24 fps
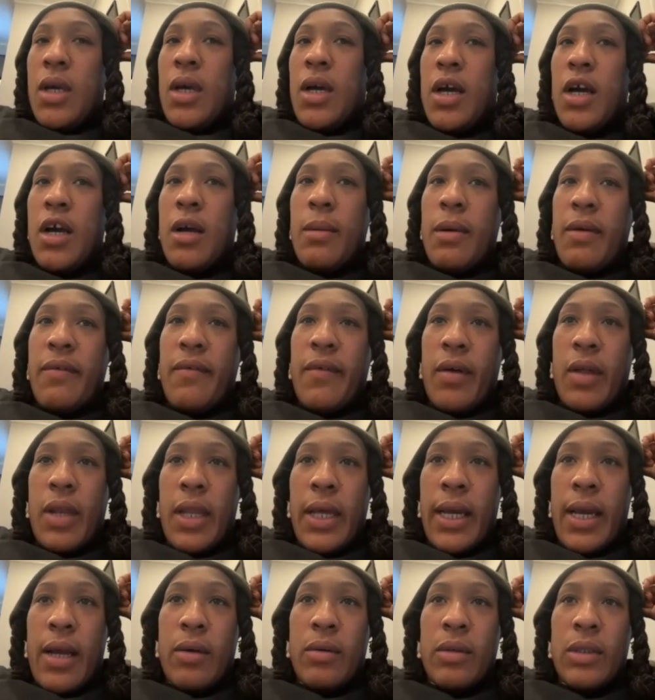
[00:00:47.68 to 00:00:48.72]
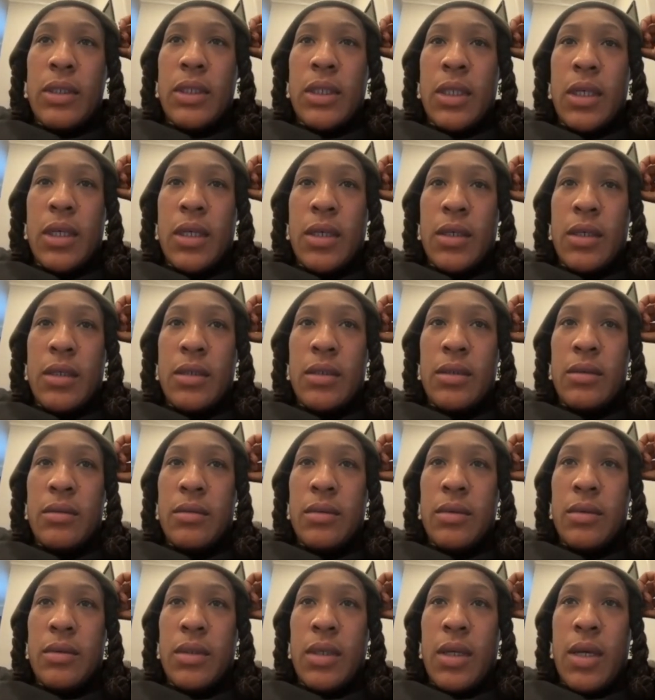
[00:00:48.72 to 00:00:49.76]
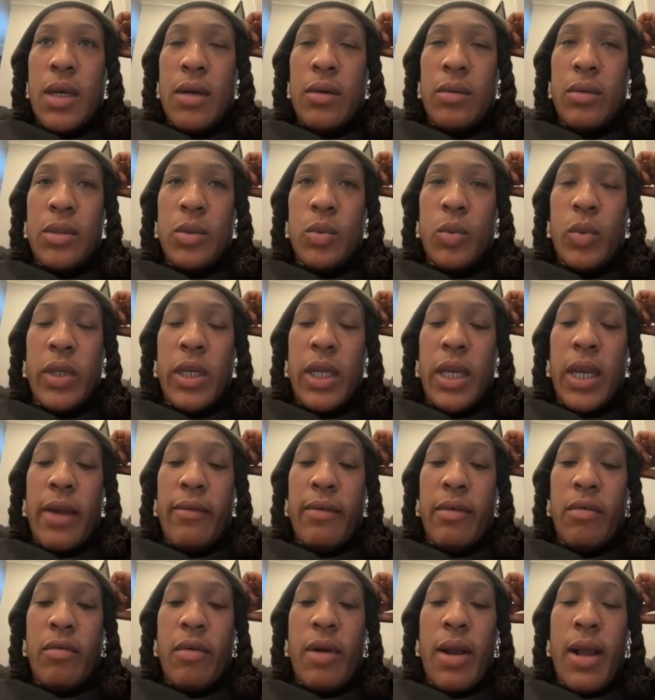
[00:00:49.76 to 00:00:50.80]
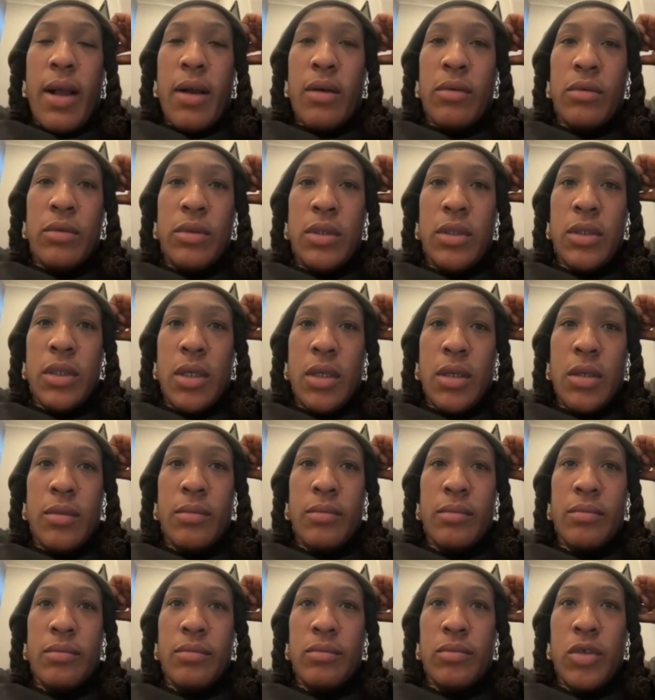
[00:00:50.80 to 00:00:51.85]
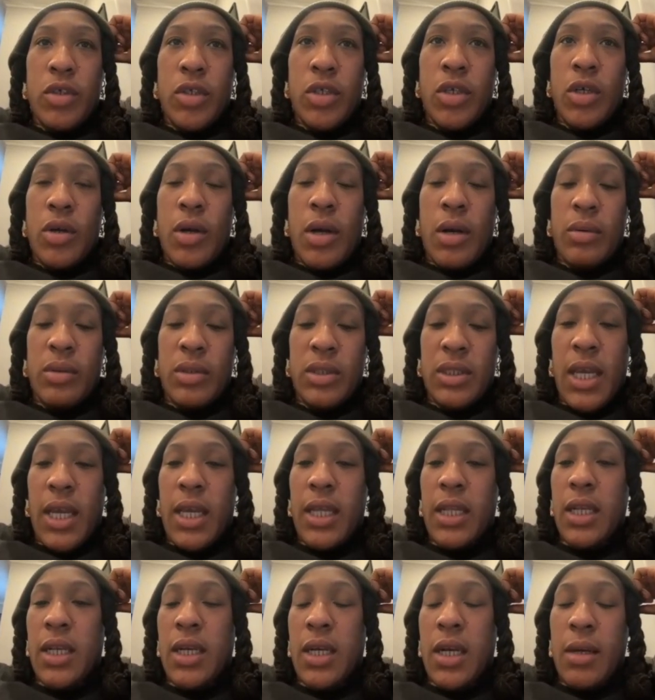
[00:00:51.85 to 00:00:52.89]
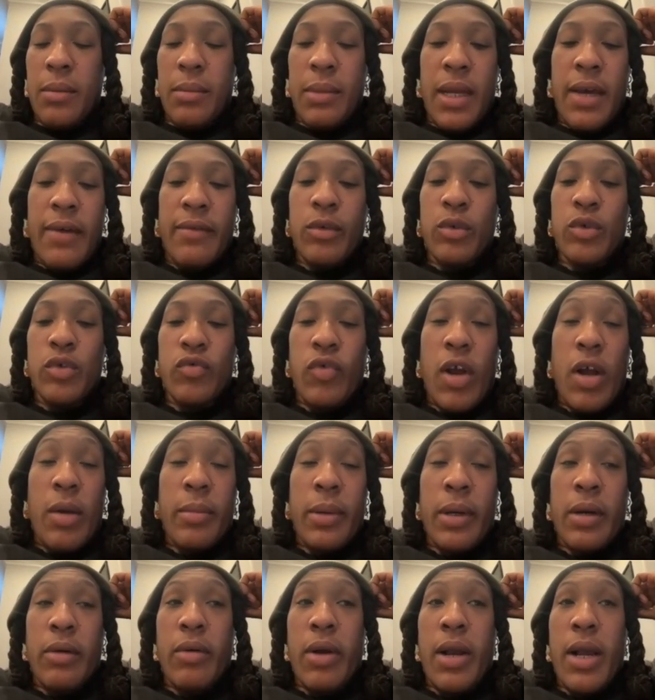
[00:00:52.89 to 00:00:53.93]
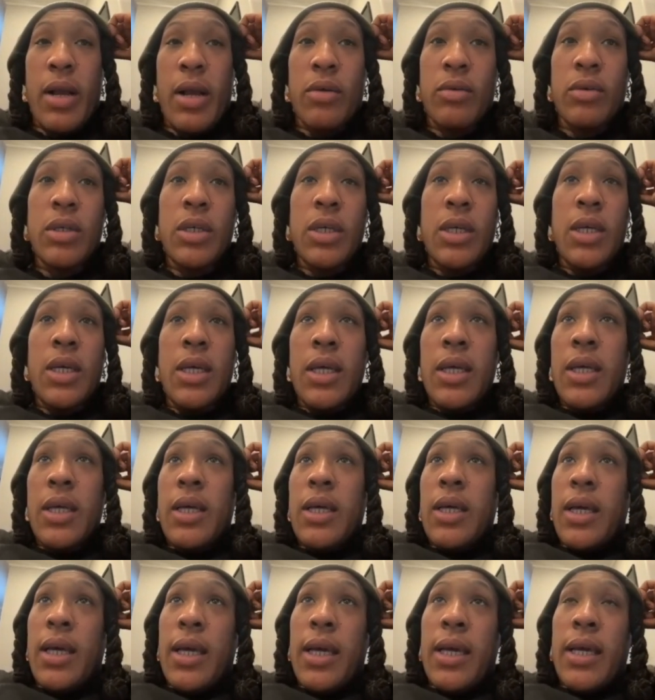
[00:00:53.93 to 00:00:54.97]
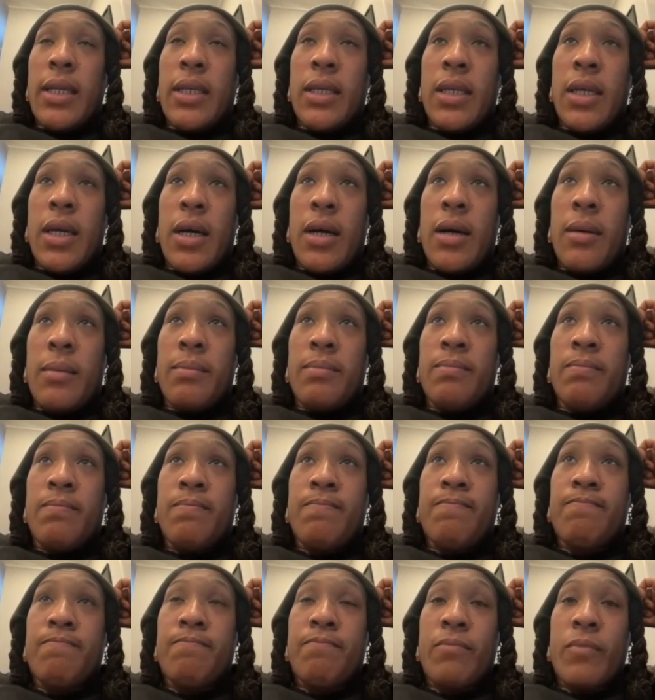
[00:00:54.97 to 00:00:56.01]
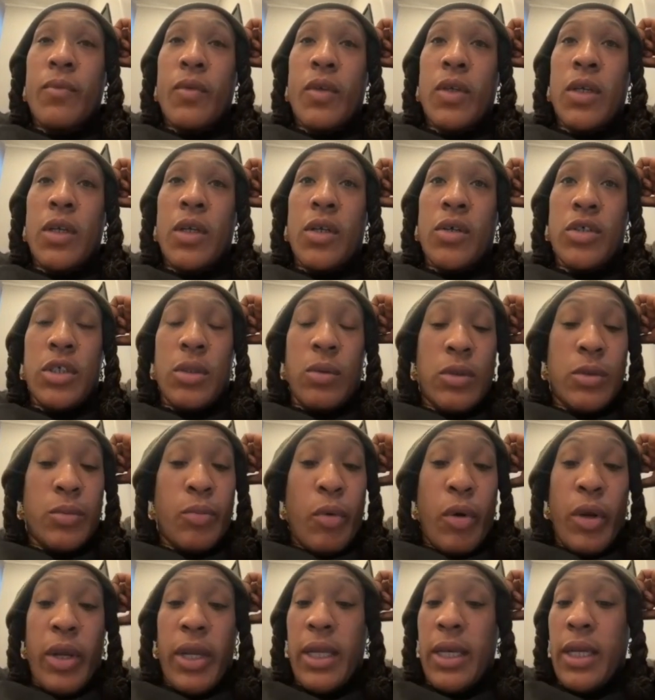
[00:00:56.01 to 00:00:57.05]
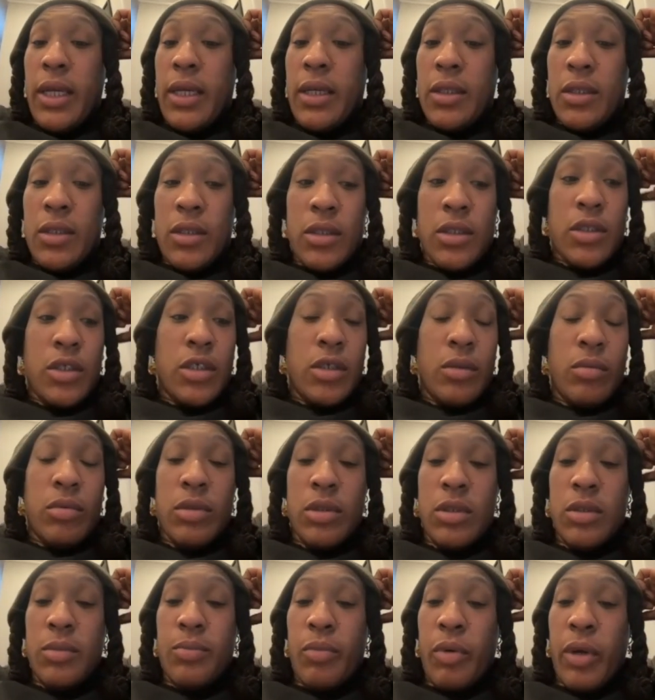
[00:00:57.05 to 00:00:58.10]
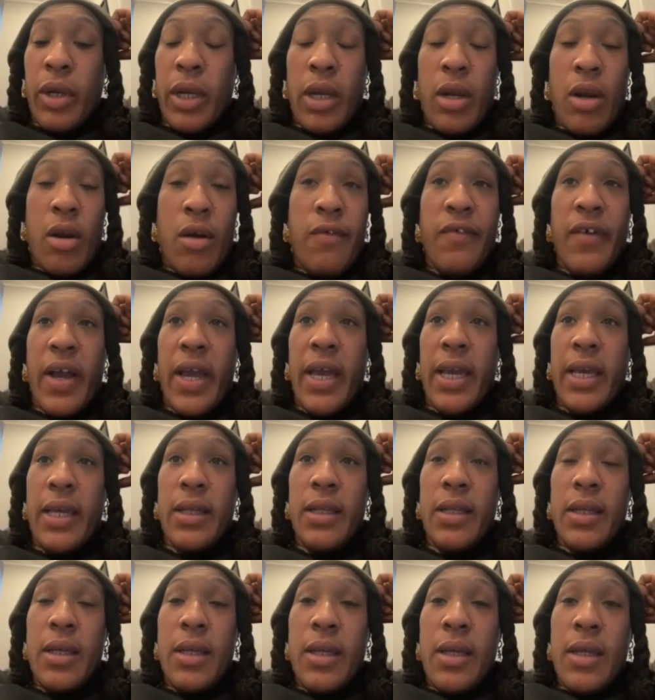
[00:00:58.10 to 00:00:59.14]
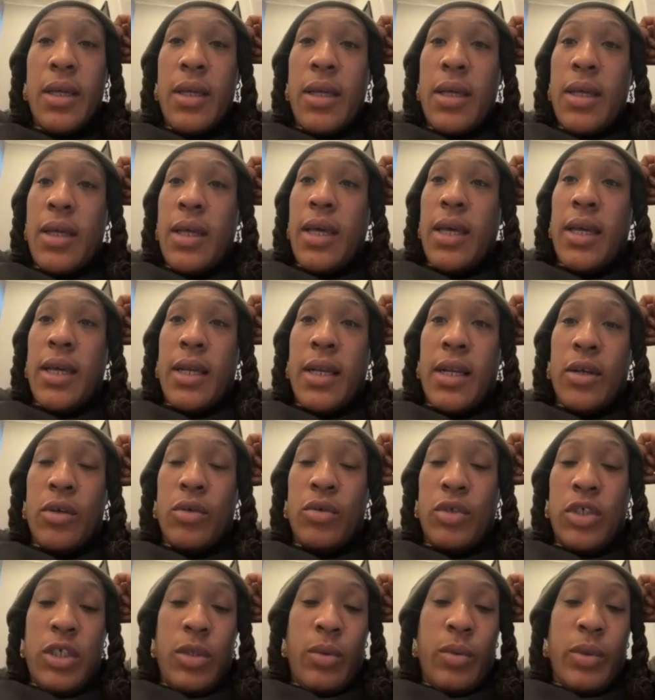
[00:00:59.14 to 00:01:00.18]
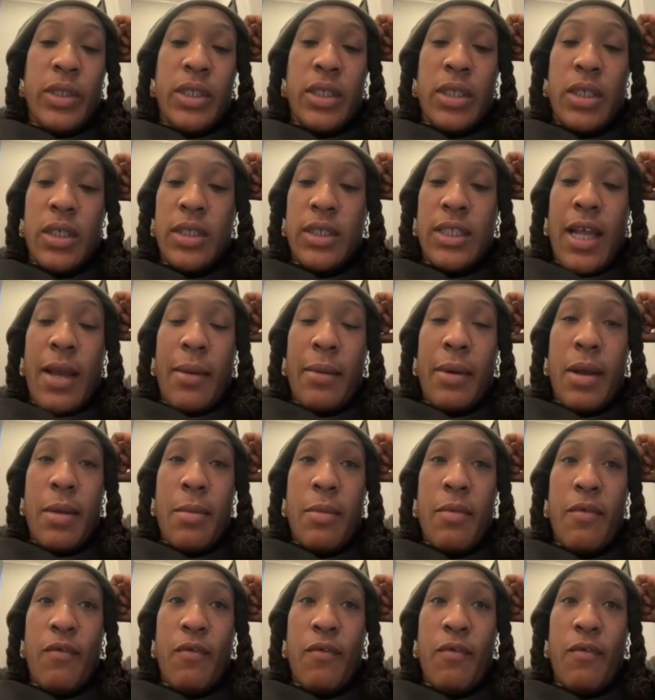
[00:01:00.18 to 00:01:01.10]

I felt like I was winning every round. You know, I was taking it up levels round by round, and you know, she was bringing it, and she was bringing her fight, and I knew she wasn't going to stop coming